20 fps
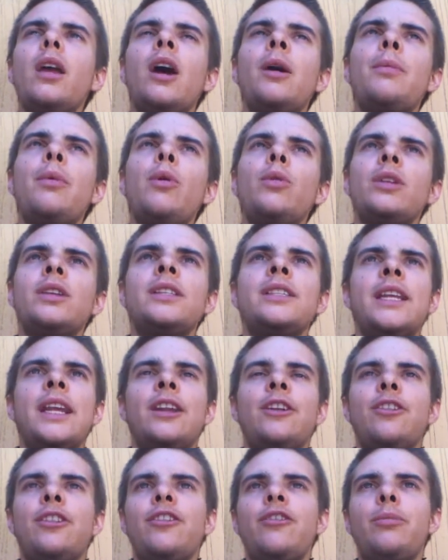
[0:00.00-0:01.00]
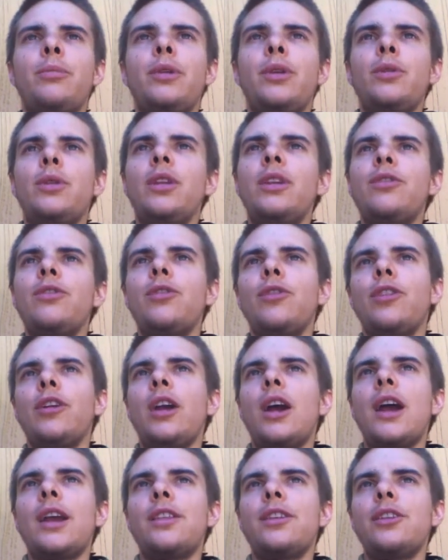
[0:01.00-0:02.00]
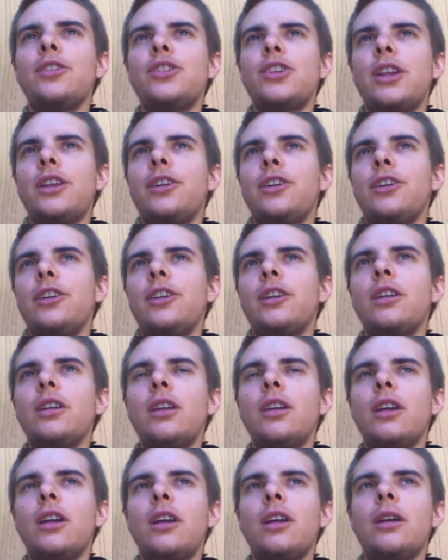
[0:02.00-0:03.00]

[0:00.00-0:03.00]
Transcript: uphold a standard of beauty for either gender